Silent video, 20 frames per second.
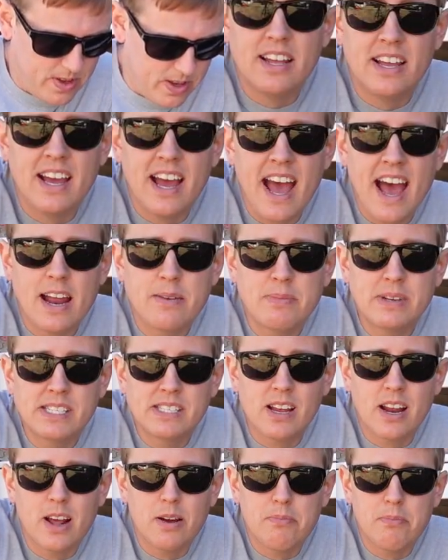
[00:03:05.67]
It had me
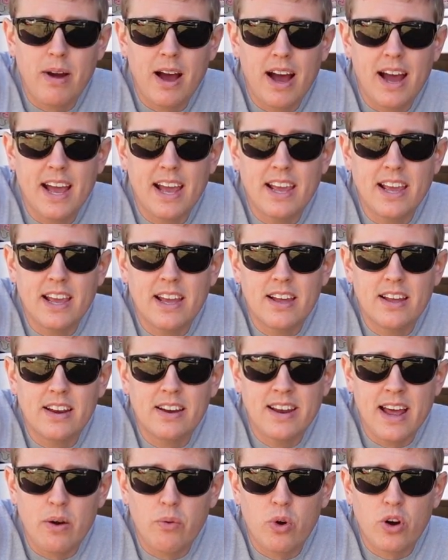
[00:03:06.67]
set up my
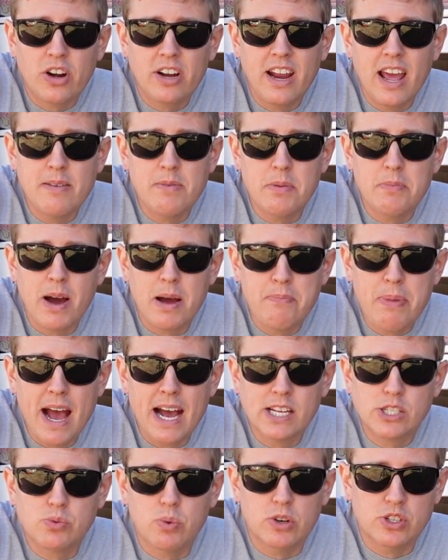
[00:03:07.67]
network name and my
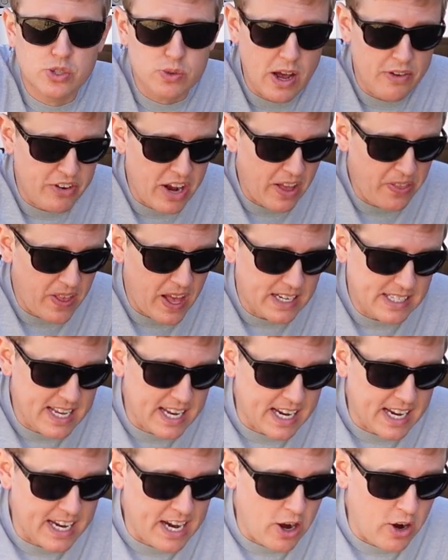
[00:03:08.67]
password, so I've got that
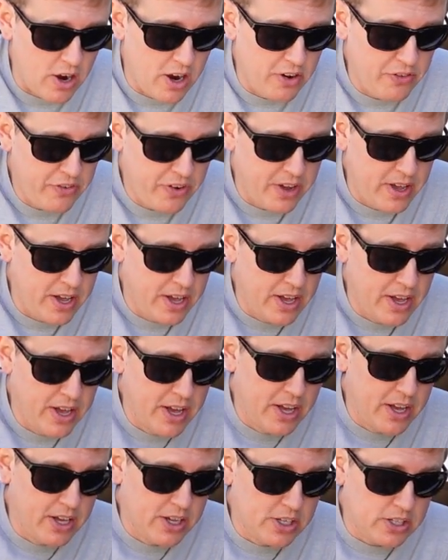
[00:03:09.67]
taken care of.
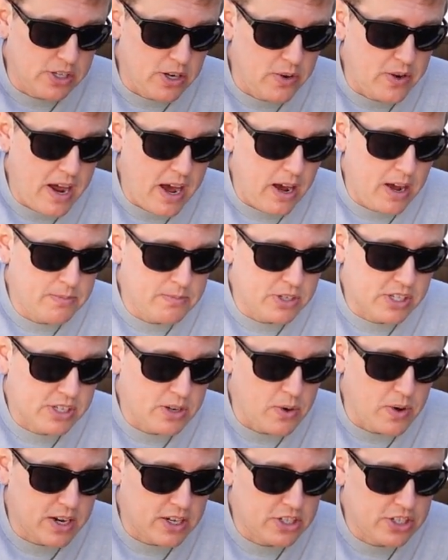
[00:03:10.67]
So now I'm just
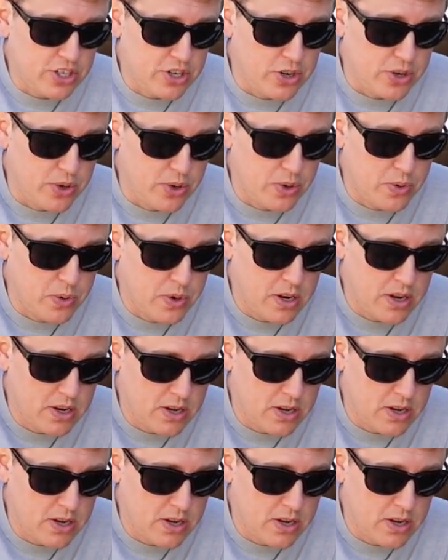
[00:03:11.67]
going to